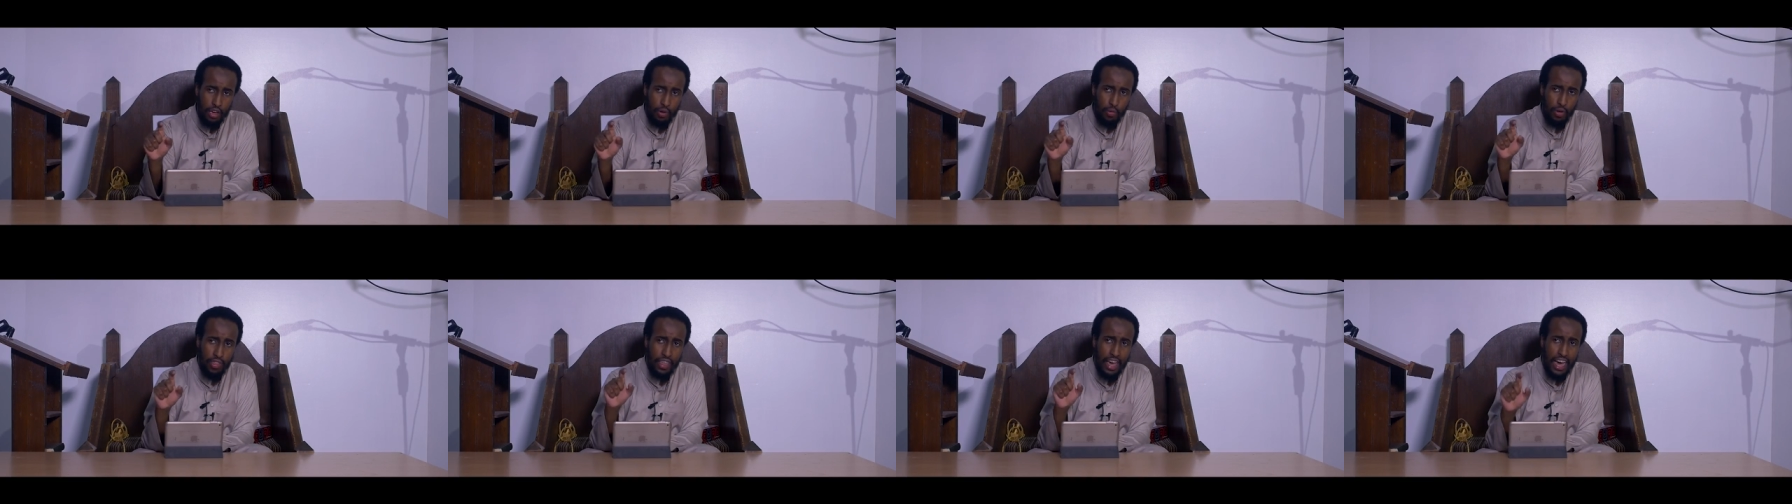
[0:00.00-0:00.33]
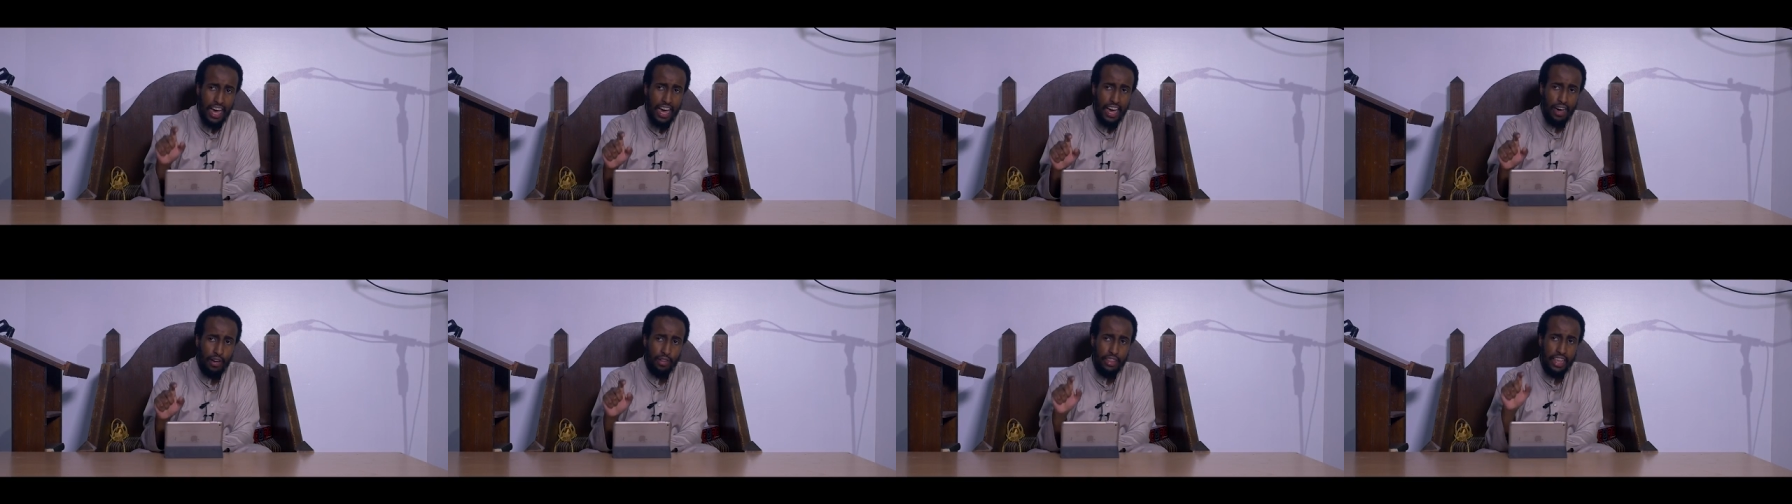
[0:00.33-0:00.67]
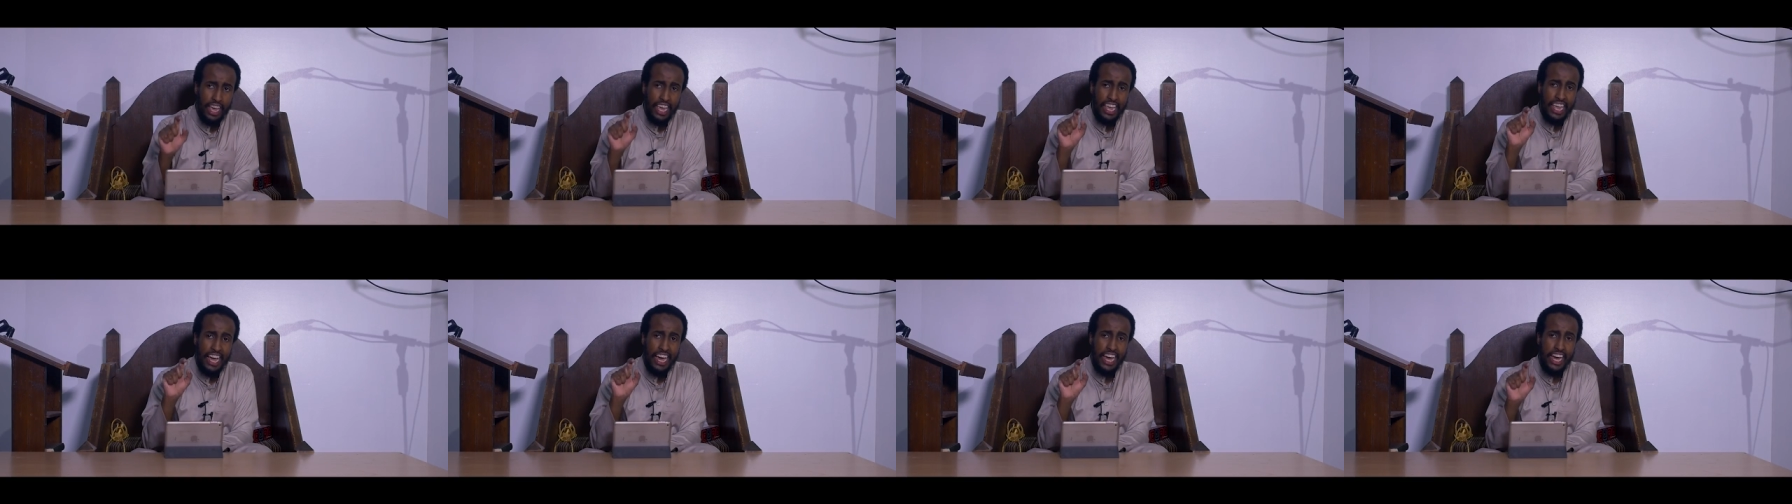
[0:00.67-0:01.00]

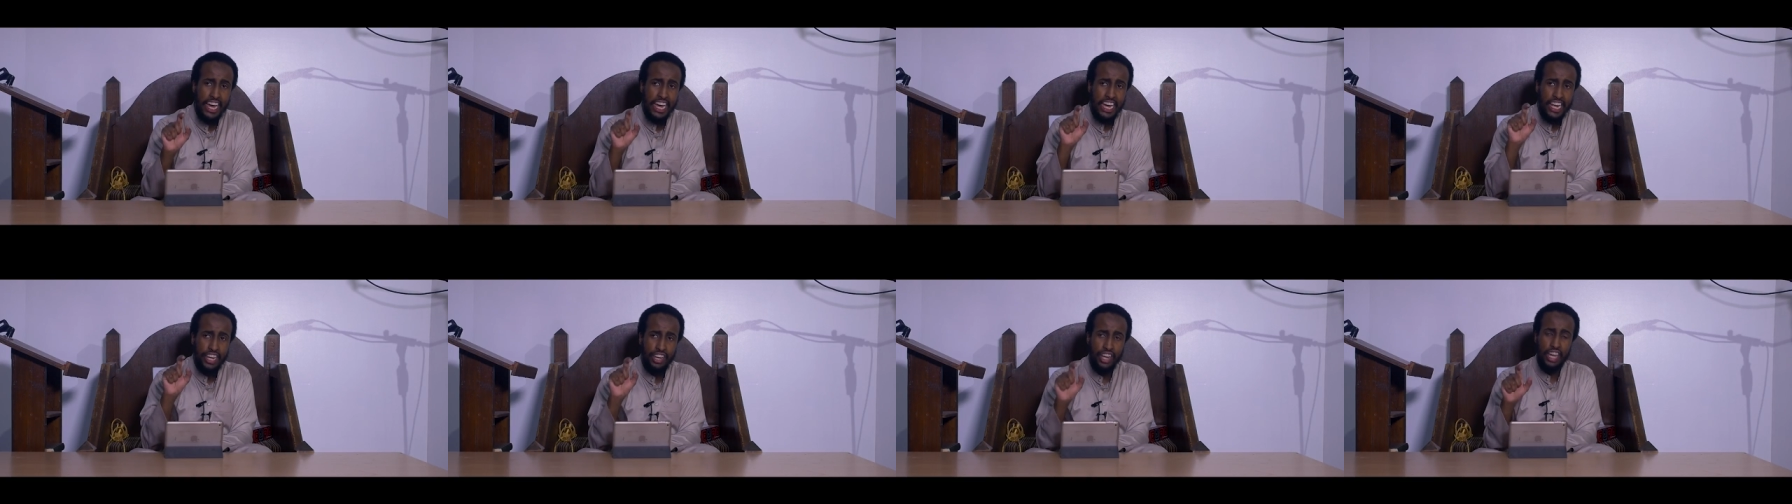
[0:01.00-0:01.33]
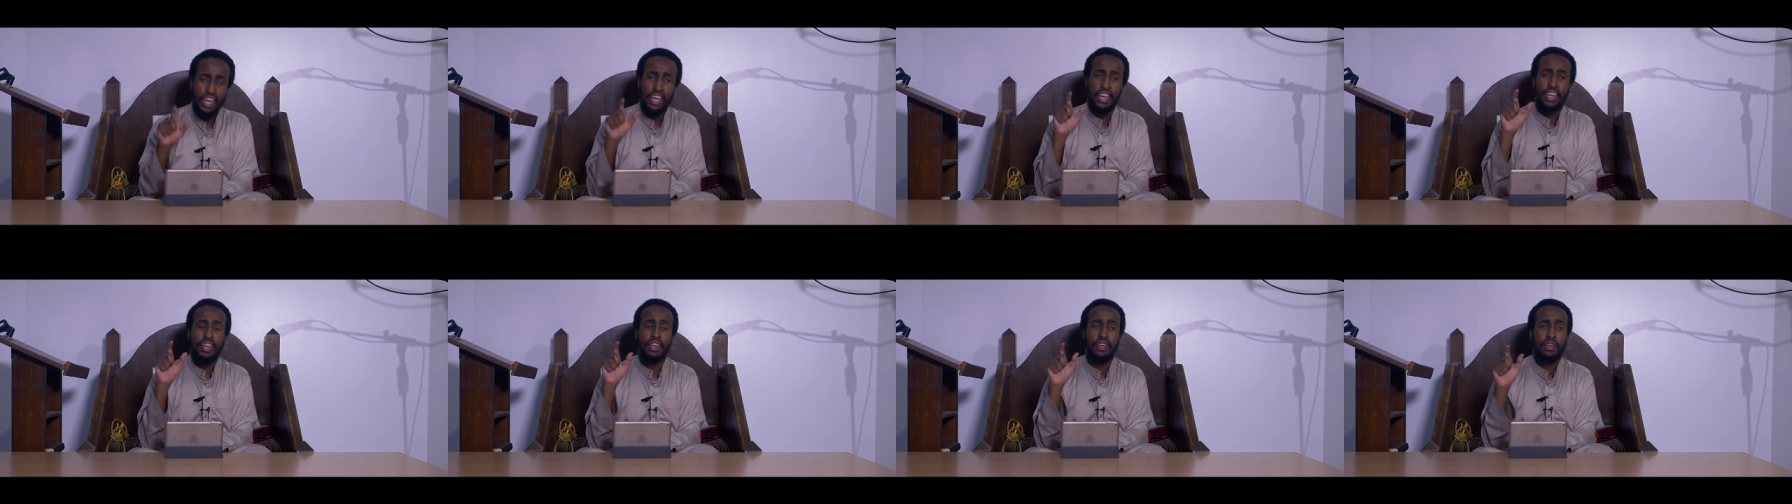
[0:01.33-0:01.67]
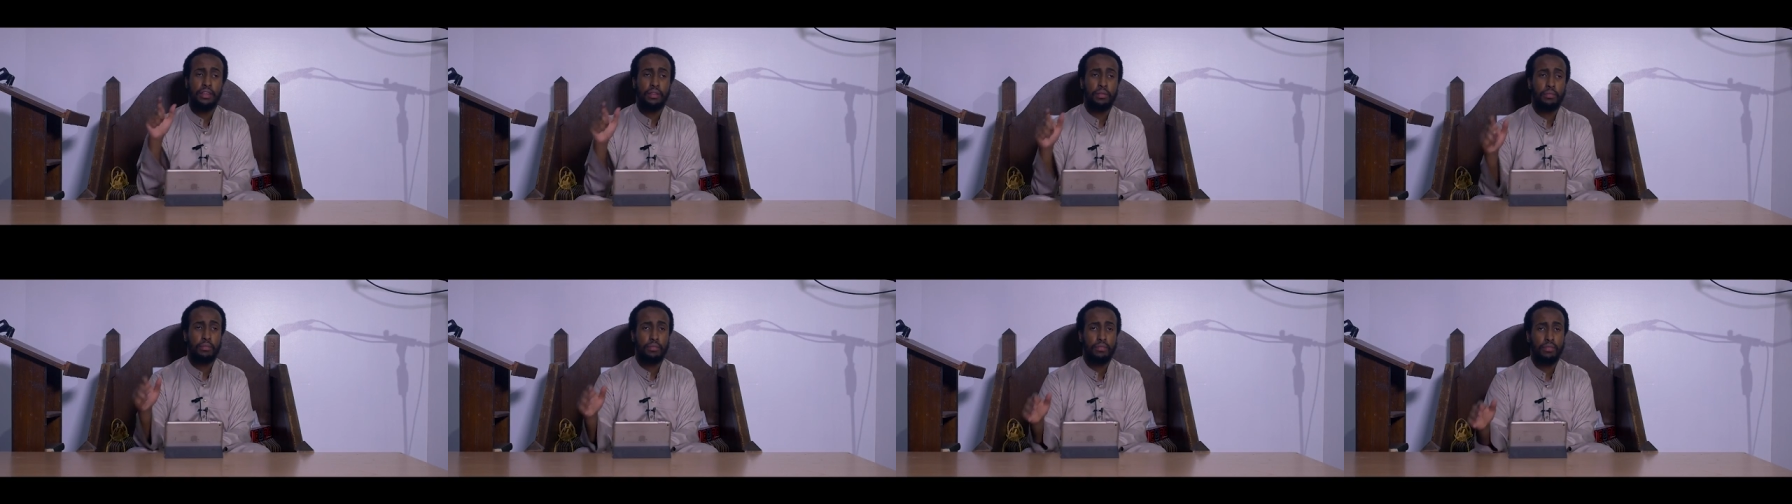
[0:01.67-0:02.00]
without a hajah.
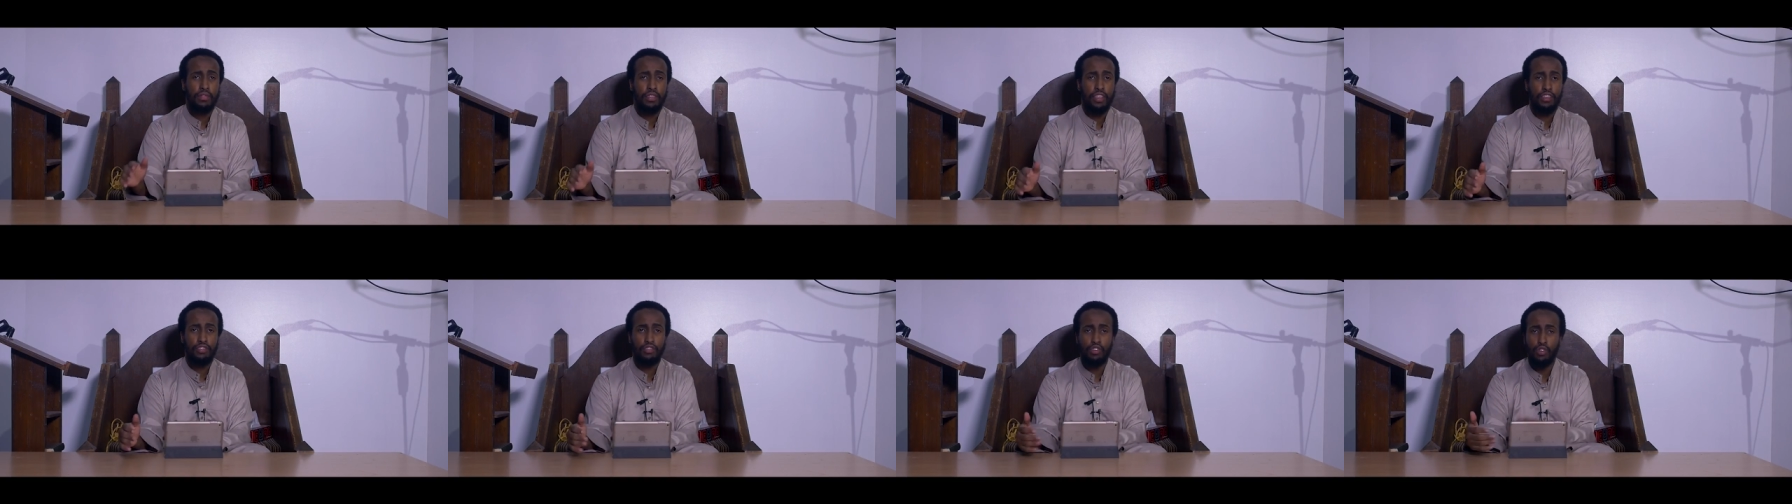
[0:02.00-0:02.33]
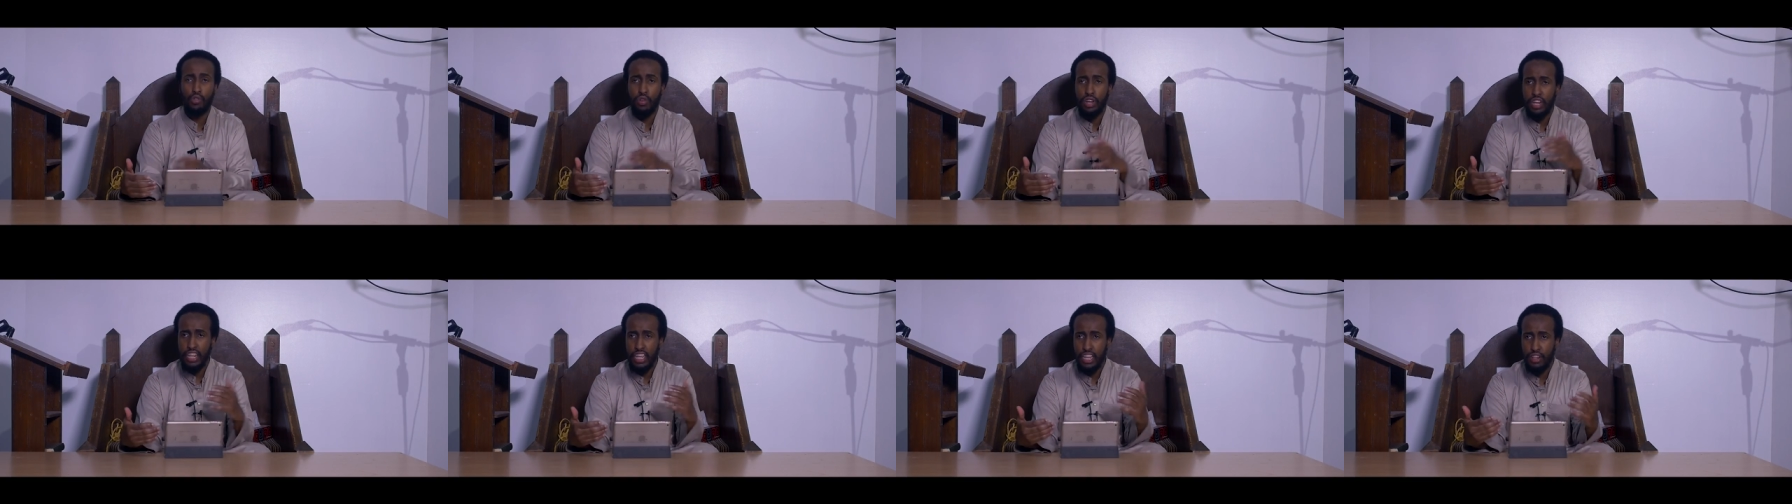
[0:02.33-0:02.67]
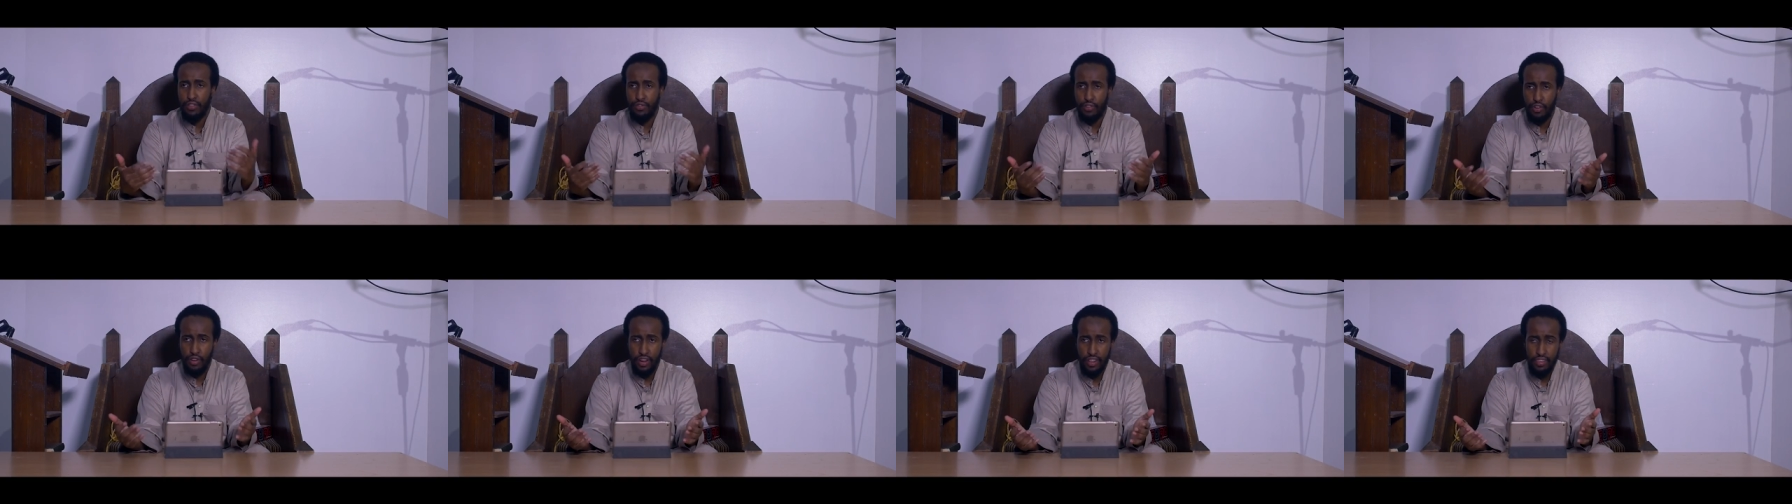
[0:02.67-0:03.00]
There's no
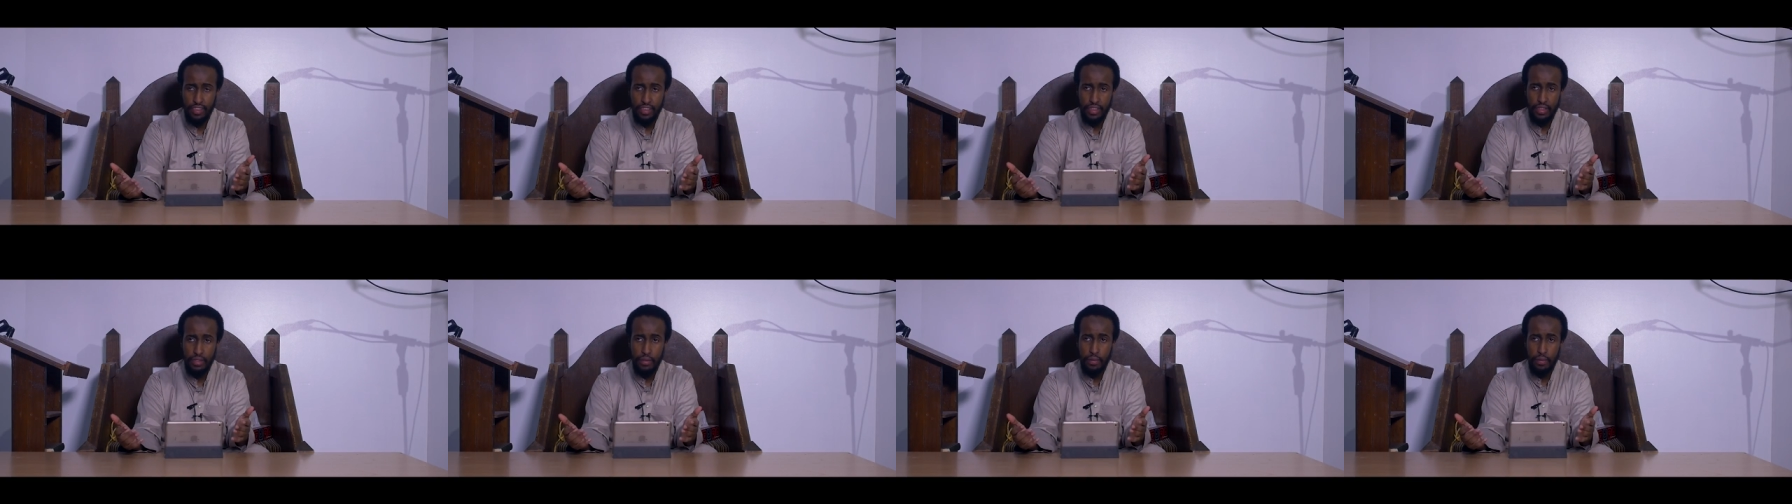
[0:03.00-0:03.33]
need for it.